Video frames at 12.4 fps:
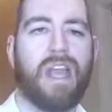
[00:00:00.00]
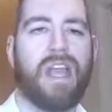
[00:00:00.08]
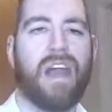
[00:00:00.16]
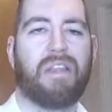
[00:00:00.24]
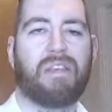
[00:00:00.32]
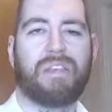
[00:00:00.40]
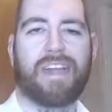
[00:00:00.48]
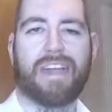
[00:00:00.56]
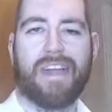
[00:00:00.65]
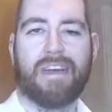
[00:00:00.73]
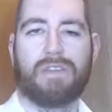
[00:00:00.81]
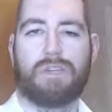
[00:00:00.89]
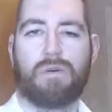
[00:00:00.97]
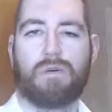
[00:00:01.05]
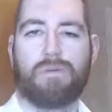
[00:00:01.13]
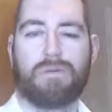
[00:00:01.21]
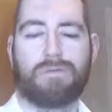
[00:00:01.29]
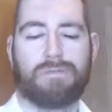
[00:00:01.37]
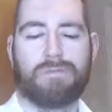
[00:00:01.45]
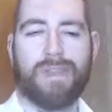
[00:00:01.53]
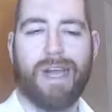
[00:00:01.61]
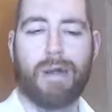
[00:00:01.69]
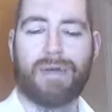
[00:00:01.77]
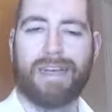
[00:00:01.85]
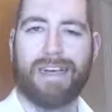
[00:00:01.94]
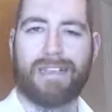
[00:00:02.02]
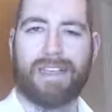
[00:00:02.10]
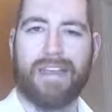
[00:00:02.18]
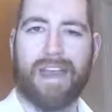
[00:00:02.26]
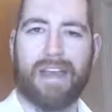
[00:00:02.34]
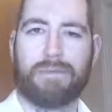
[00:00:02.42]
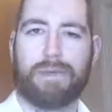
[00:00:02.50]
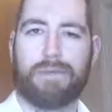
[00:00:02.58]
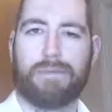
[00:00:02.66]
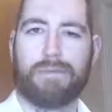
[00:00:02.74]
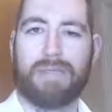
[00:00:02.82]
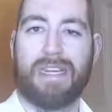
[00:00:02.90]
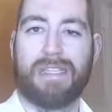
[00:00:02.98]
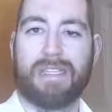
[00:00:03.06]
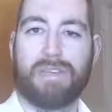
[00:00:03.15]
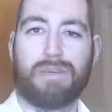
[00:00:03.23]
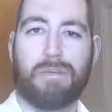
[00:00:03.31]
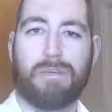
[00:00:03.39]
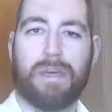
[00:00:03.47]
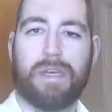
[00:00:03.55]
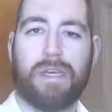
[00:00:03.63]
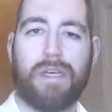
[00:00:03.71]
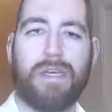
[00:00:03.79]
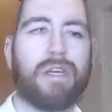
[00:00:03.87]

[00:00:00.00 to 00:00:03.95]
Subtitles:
I think it kind of shows how classy the animal potentially could be.